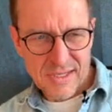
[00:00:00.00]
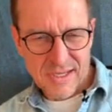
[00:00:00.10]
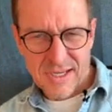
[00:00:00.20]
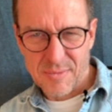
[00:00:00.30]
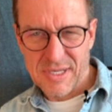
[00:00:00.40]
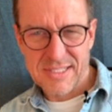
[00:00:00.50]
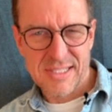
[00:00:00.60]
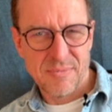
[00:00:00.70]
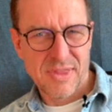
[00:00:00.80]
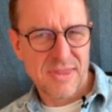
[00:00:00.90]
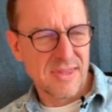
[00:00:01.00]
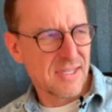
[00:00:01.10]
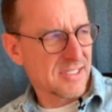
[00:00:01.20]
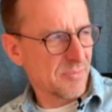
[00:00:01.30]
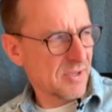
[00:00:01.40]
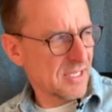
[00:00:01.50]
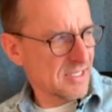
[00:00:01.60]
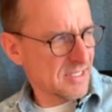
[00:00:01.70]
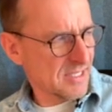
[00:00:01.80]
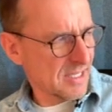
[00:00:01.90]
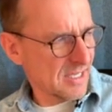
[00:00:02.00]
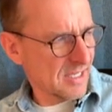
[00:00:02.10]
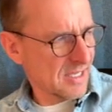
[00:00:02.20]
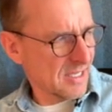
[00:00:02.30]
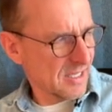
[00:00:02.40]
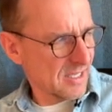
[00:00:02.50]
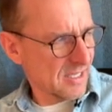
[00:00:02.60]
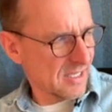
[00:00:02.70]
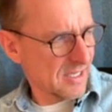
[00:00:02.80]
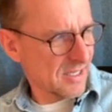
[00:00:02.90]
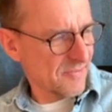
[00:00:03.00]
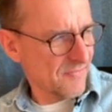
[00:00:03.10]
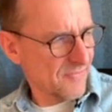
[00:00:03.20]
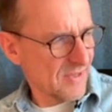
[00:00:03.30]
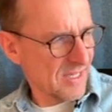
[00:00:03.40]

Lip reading: I mean, in some disciplines, like when